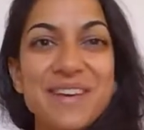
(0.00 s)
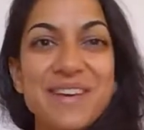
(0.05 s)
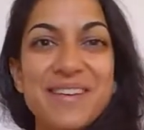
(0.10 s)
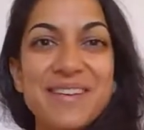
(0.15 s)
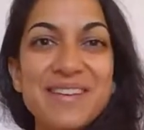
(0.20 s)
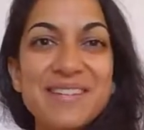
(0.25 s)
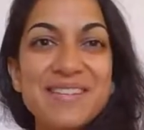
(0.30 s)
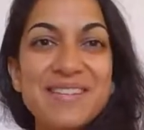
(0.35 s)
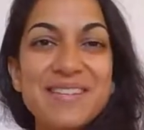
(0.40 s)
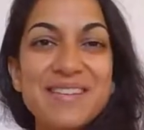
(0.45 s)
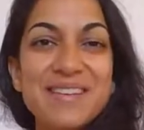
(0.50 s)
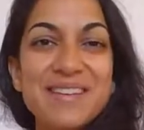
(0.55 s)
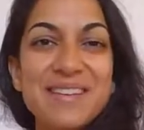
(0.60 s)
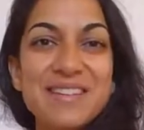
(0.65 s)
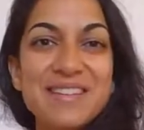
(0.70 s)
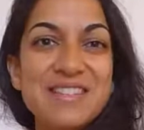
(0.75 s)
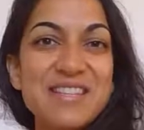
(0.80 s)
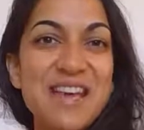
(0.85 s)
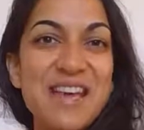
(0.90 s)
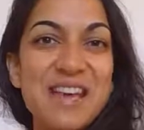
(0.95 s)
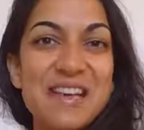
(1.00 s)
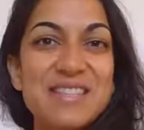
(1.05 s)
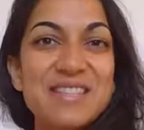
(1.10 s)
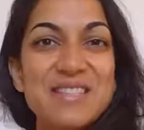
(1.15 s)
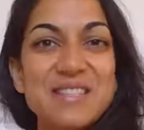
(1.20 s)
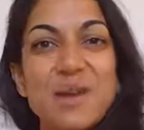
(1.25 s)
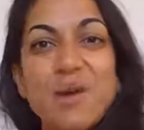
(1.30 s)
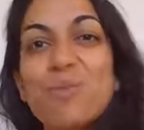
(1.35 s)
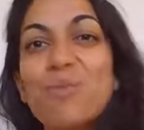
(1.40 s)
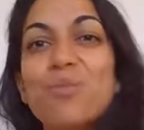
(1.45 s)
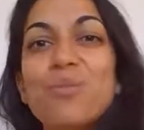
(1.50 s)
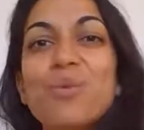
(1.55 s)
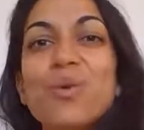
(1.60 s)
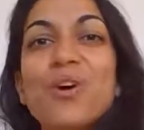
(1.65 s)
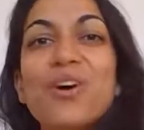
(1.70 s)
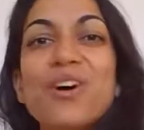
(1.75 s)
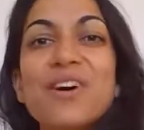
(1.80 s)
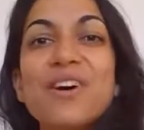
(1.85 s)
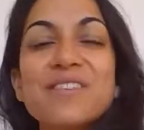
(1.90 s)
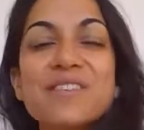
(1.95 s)
it takes some
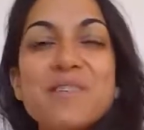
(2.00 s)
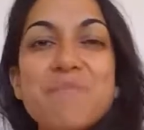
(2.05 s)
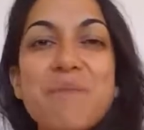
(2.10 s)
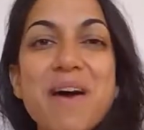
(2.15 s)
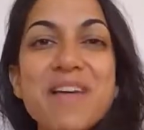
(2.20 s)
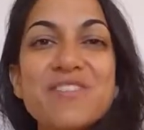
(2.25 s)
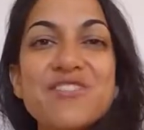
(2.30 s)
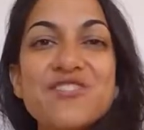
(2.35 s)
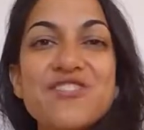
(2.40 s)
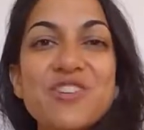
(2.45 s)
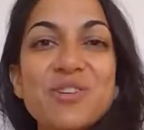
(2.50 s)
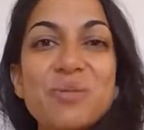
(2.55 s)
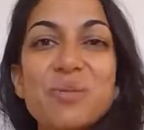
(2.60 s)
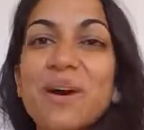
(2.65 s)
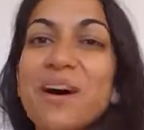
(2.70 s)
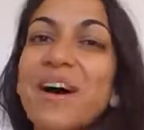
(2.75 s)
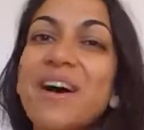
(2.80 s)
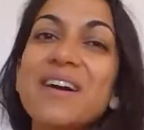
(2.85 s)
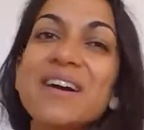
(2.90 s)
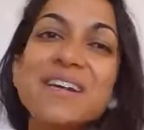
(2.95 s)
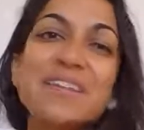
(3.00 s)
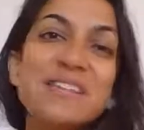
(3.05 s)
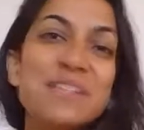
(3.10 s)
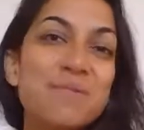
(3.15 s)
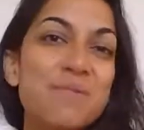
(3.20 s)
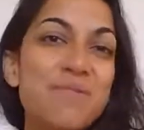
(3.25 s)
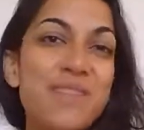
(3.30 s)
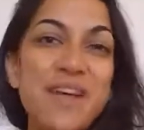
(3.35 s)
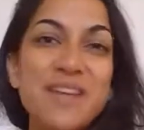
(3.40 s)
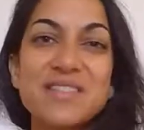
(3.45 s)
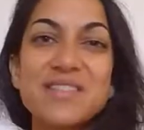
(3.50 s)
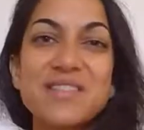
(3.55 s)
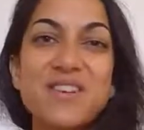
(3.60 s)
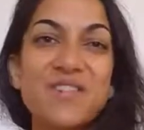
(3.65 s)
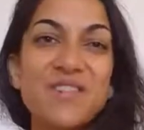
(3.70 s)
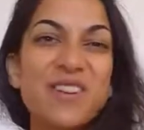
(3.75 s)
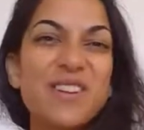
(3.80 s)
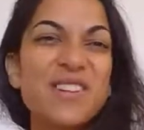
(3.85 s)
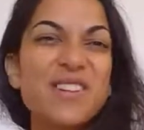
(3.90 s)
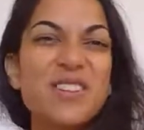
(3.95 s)
work, some energy work, and some of that
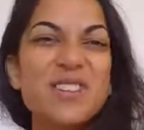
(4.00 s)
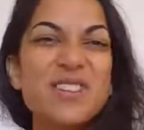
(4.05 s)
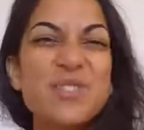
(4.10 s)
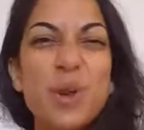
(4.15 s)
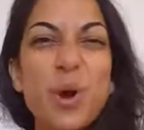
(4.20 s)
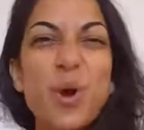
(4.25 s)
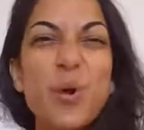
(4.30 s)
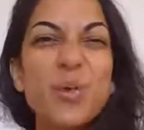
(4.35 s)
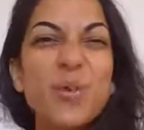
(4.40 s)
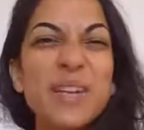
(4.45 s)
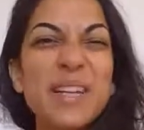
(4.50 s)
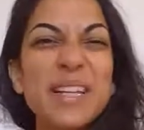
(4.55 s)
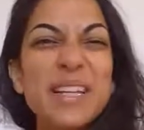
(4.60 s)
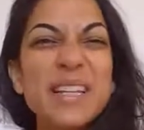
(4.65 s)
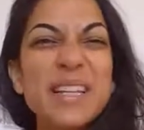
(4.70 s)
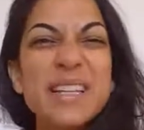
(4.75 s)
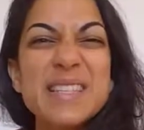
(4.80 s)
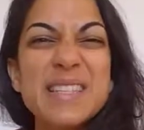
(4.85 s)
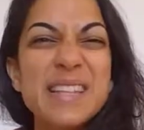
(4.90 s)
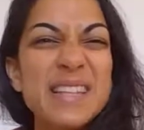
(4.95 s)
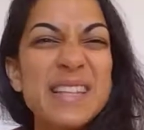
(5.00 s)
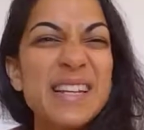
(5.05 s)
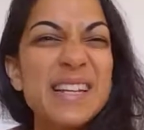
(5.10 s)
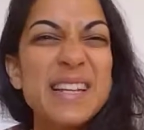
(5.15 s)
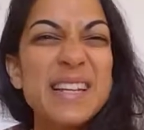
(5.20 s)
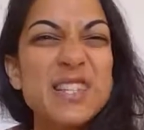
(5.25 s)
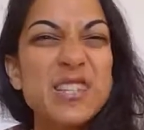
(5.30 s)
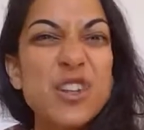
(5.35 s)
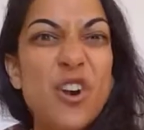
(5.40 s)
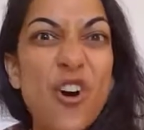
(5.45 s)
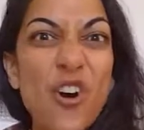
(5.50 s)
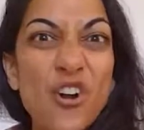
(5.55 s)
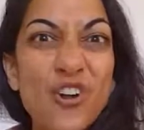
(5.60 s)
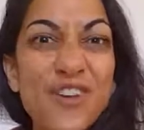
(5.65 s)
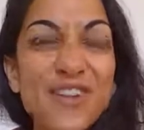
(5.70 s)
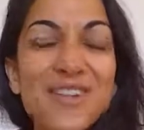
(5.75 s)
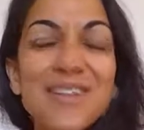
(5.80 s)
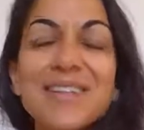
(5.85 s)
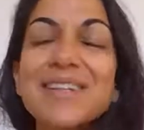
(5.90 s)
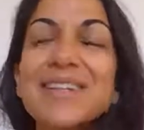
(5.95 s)
stuff can just go really easily and it's
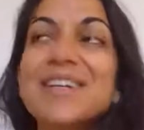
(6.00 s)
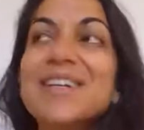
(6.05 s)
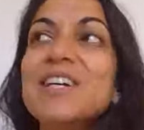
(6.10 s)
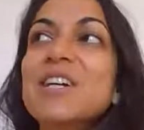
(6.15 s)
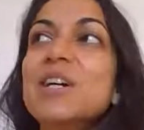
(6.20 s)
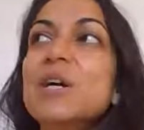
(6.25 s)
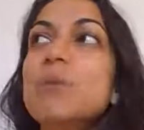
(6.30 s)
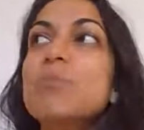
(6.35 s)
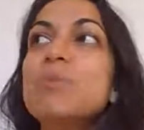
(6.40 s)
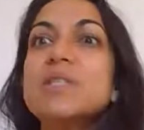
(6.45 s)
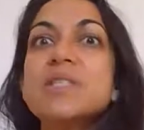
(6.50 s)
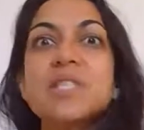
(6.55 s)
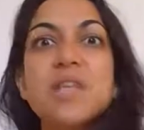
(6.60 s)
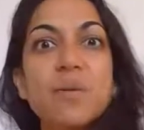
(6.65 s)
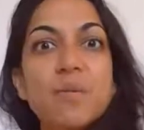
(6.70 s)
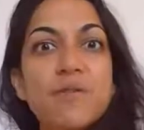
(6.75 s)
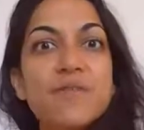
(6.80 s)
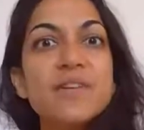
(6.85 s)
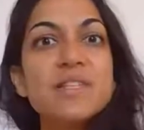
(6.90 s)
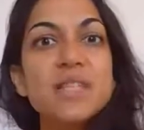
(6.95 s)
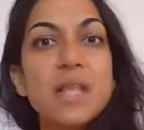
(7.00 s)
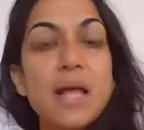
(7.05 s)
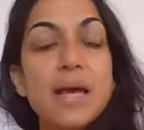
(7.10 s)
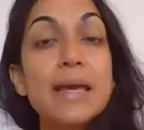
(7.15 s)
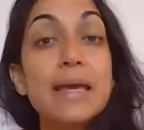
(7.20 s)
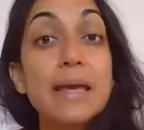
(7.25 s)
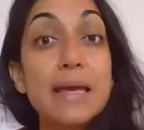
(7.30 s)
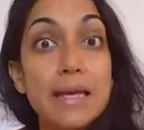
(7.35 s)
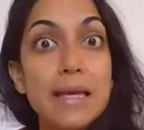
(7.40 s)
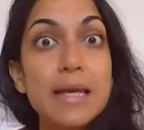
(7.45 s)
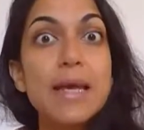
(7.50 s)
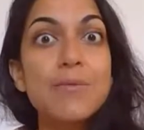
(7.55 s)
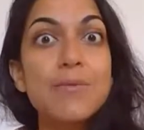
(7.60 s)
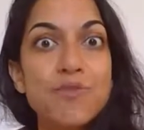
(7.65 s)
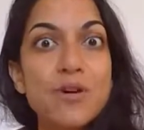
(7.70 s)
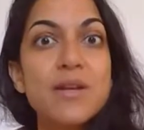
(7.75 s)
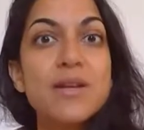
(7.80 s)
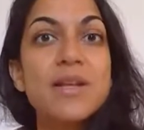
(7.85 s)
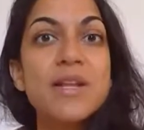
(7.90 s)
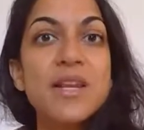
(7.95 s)
gone. But some of it's
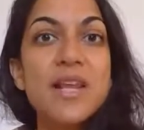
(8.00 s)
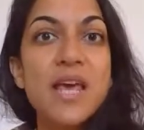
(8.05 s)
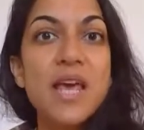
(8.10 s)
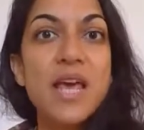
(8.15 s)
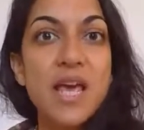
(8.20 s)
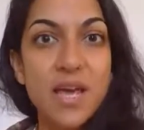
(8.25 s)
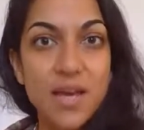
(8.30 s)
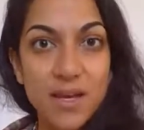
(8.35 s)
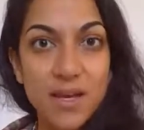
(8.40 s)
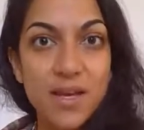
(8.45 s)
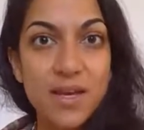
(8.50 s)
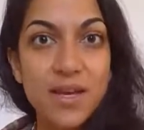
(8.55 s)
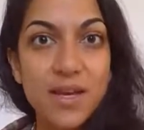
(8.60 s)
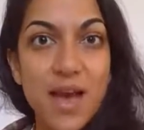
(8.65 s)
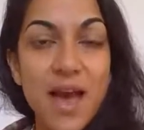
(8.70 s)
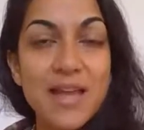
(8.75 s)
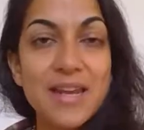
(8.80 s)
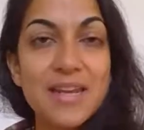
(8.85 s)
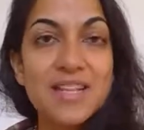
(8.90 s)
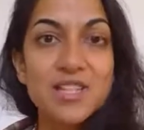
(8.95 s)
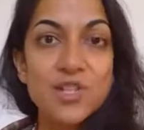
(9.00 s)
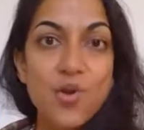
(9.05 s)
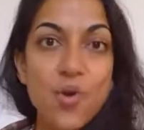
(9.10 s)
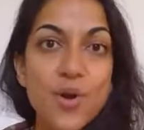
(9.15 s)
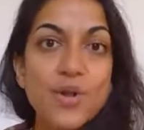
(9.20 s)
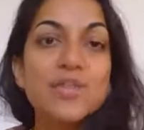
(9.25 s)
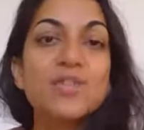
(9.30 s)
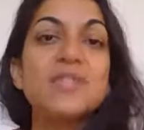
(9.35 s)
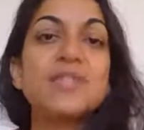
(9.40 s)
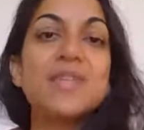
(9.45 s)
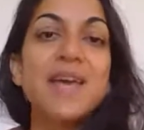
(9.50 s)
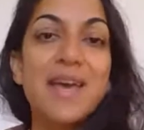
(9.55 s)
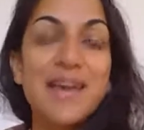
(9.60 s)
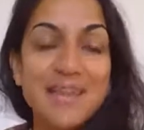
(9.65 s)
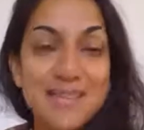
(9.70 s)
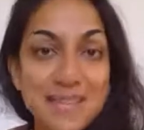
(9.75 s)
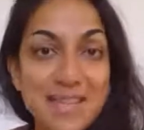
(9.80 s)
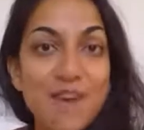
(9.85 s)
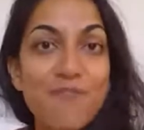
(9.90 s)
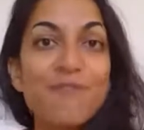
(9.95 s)
written in ink, and it's going to
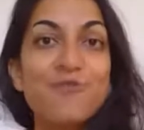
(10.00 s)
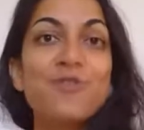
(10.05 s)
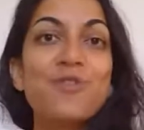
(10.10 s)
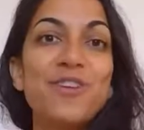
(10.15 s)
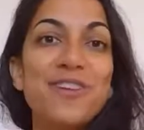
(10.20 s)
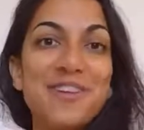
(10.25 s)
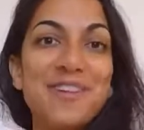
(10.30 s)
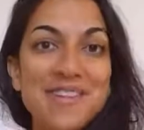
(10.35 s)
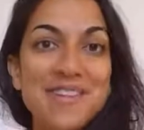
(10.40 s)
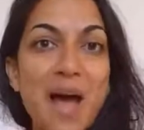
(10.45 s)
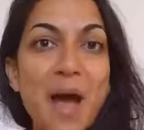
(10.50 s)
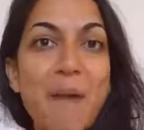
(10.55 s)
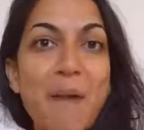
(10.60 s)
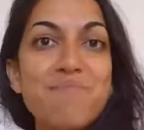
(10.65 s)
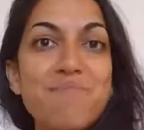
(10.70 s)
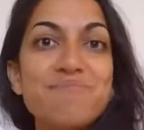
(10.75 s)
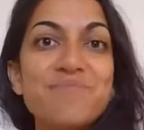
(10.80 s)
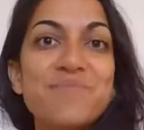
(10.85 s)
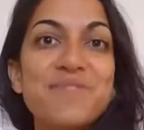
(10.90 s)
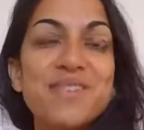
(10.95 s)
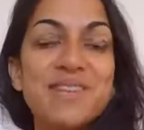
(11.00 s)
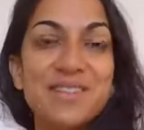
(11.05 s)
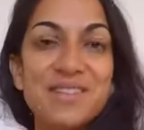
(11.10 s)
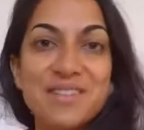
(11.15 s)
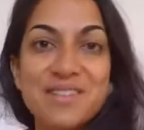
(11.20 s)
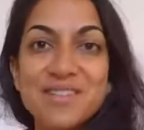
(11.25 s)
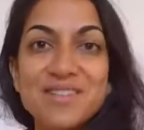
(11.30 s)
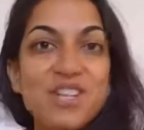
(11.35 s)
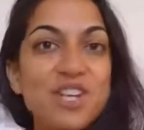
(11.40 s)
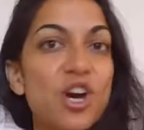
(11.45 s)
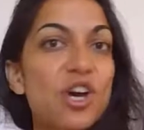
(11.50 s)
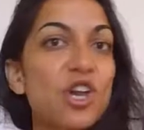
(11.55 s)
take several attempts and